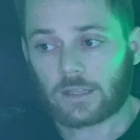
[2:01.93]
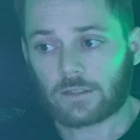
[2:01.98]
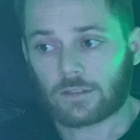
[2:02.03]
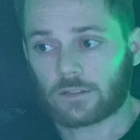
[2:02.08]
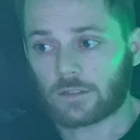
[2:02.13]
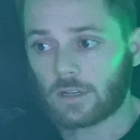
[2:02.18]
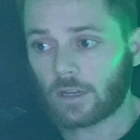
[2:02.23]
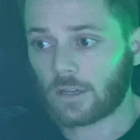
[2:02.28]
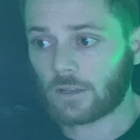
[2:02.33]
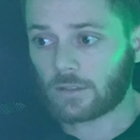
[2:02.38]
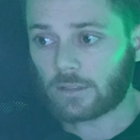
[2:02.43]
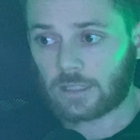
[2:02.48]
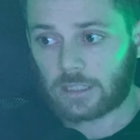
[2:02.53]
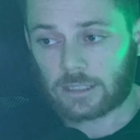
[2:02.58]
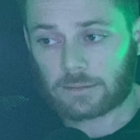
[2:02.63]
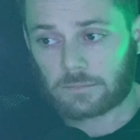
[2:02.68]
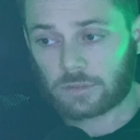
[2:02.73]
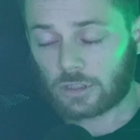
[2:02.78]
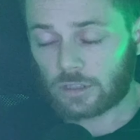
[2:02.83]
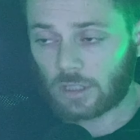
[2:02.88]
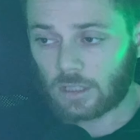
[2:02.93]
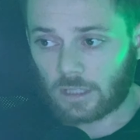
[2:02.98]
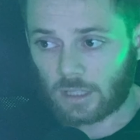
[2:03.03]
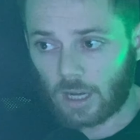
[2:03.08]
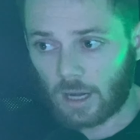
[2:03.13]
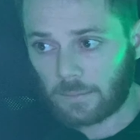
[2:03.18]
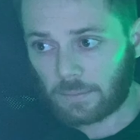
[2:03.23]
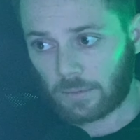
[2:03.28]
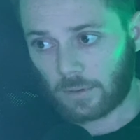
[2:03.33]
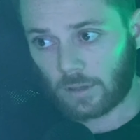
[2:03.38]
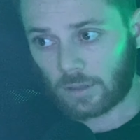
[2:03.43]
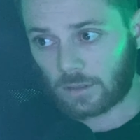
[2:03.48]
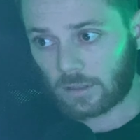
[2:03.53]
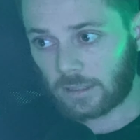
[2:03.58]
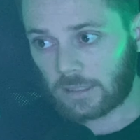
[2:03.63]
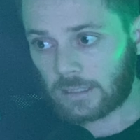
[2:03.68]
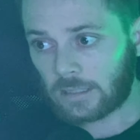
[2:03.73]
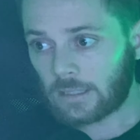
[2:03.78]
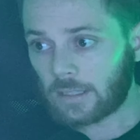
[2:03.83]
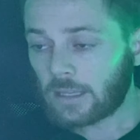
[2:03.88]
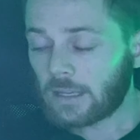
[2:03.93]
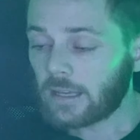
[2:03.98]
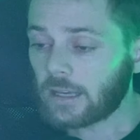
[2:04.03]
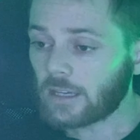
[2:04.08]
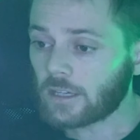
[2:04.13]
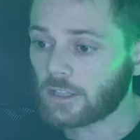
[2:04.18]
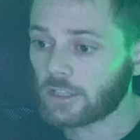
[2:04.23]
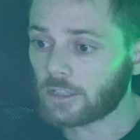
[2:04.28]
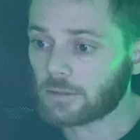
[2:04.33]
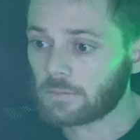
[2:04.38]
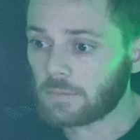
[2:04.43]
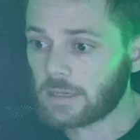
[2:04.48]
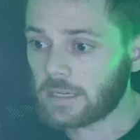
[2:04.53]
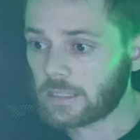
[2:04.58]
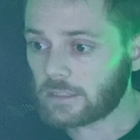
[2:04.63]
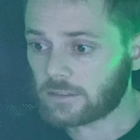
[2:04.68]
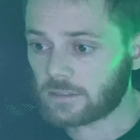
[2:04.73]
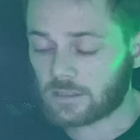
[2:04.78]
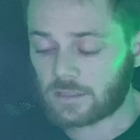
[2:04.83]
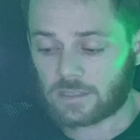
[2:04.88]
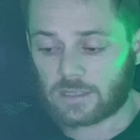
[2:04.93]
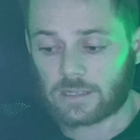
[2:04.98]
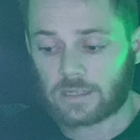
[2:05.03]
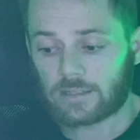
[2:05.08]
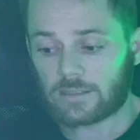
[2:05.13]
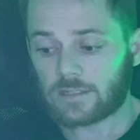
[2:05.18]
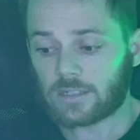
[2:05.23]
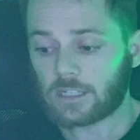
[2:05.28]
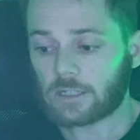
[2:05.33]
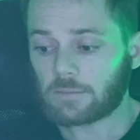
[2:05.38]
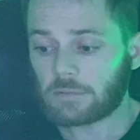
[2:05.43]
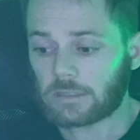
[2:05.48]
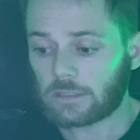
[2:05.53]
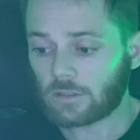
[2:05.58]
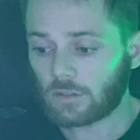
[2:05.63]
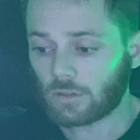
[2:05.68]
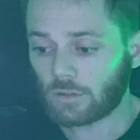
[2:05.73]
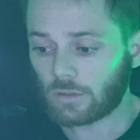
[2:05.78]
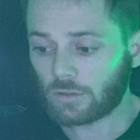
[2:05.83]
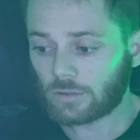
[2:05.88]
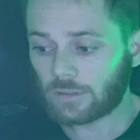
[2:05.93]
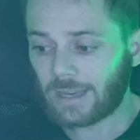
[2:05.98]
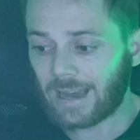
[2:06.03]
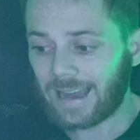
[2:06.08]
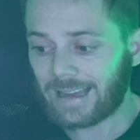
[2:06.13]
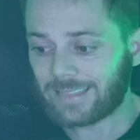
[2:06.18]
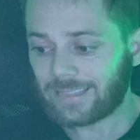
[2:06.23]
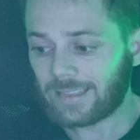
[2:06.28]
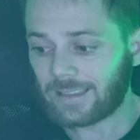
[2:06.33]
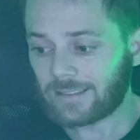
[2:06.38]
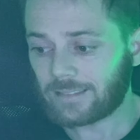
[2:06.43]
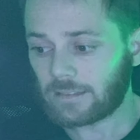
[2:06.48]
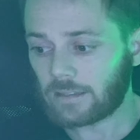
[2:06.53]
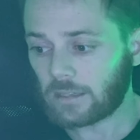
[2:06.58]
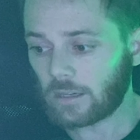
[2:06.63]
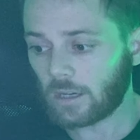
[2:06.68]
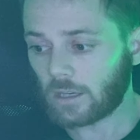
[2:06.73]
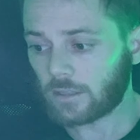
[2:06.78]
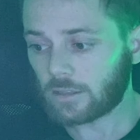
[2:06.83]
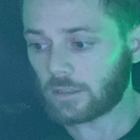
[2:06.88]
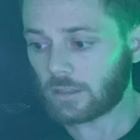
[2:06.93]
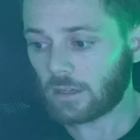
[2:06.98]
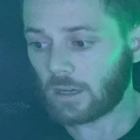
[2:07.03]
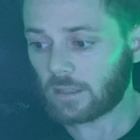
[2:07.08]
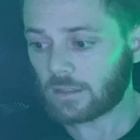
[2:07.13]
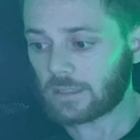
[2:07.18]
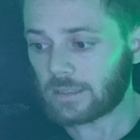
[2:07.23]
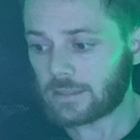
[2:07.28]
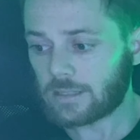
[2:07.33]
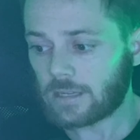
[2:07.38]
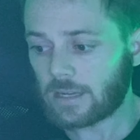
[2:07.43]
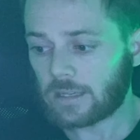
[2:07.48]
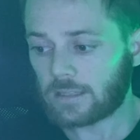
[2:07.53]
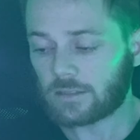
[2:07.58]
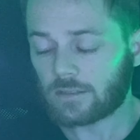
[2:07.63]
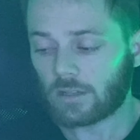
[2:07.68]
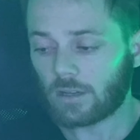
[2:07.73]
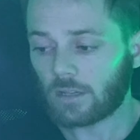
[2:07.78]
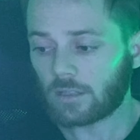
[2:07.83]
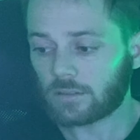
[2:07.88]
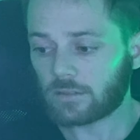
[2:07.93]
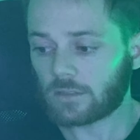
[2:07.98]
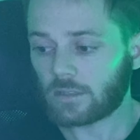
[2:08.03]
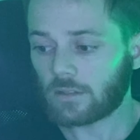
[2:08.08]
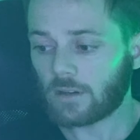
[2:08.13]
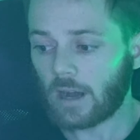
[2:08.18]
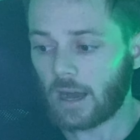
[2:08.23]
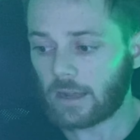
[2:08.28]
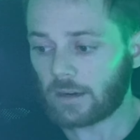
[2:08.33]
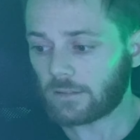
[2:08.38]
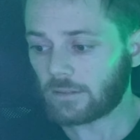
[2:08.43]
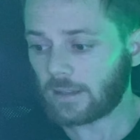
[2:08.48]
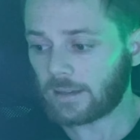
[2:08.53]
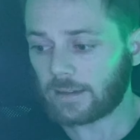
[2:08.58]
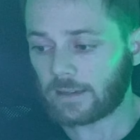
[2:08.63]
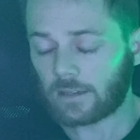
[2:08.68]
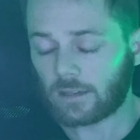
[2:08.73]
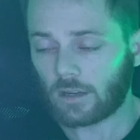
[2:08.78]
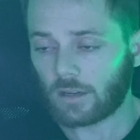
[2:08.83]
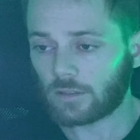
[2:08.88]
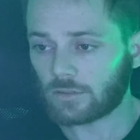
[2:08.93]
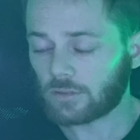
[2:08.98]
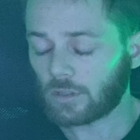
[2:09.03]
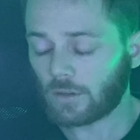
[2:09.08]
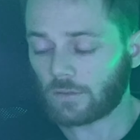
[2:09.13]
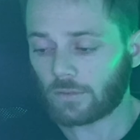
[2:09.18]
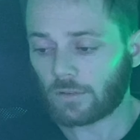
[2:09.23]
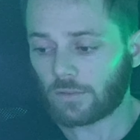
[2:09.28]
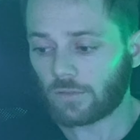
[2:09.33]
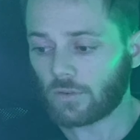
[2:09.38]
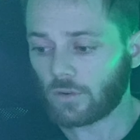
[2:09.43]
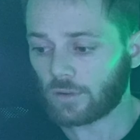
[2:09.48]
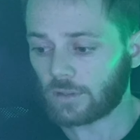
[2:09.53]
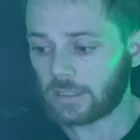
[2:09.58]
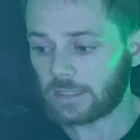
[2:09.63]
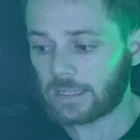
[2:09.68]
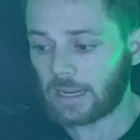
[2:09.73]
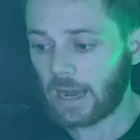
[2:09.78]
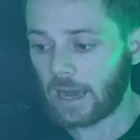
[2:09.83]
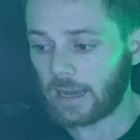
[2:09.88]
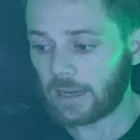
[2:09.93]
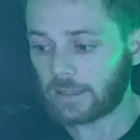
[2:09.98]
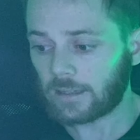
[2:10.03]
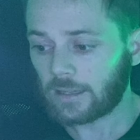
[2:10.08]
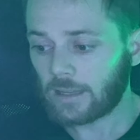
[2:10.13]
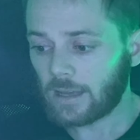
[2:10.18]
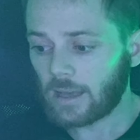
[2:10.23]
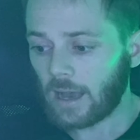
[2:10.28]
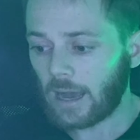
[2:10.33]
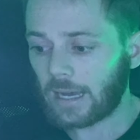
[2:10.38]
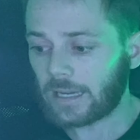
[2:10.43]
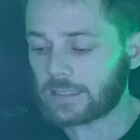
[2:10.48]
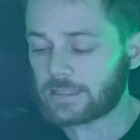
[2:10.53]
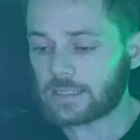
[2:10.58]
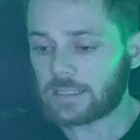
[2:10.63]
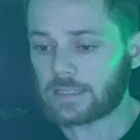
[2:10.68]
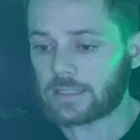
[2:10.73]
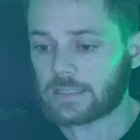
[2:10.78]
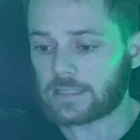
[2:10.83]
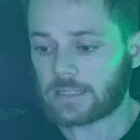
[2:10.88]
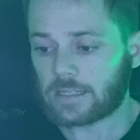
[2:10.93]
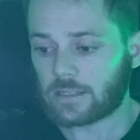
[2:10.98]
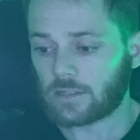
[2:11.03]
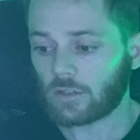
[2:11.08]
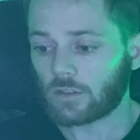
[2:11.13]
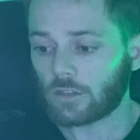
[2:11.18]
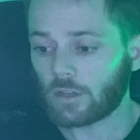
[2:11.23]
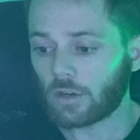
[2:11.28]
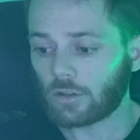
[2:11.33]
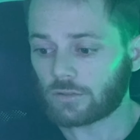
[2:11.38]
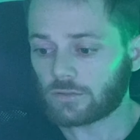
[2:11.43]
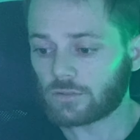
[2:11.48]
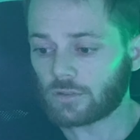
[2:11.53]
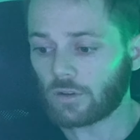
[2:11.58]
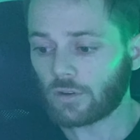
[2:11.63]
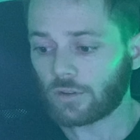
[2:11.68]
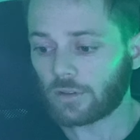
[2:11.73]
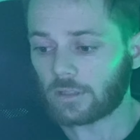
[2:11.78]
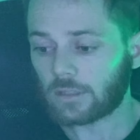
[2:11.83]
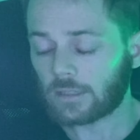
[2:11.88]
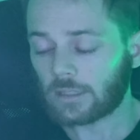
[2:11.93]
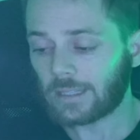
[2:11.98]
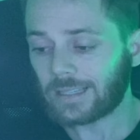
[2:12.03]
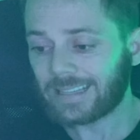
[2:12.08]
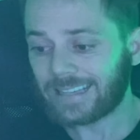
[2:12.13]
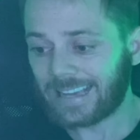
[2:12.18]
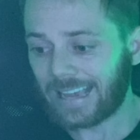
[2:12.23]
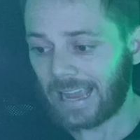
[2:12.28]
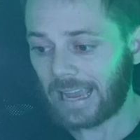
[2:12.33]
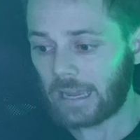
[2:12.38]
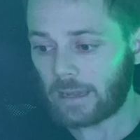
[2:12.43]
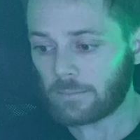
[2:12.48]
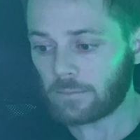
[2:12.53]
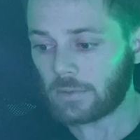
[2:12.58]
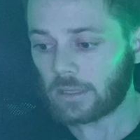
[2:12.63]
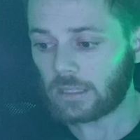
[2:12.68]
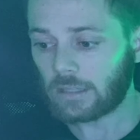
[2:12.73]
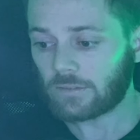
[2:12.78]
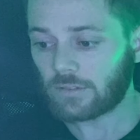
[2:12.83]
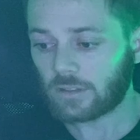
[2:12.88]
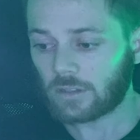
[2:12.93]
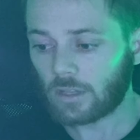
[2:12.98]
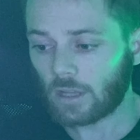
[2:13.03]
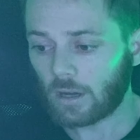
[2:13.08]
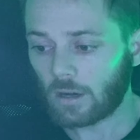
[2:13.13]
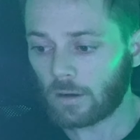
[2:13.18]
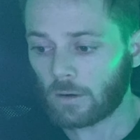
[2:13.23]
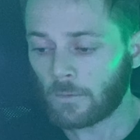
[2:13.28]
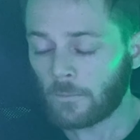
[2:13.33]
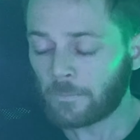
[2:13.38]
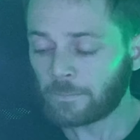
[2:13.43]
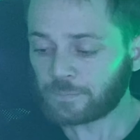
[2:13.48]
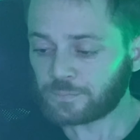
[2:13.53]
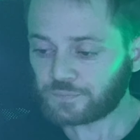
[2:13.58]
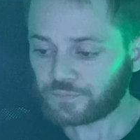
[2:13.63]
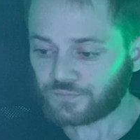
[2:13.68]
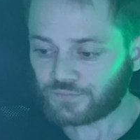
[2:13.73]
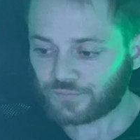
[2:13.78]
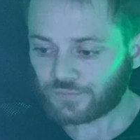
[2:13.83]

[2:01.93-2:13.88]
and, you know, get him shook up early, it could be interesting. It's going to be cold. I think the under on this hits also. I don't think it goes over 49. I see this as a low scoring game, even though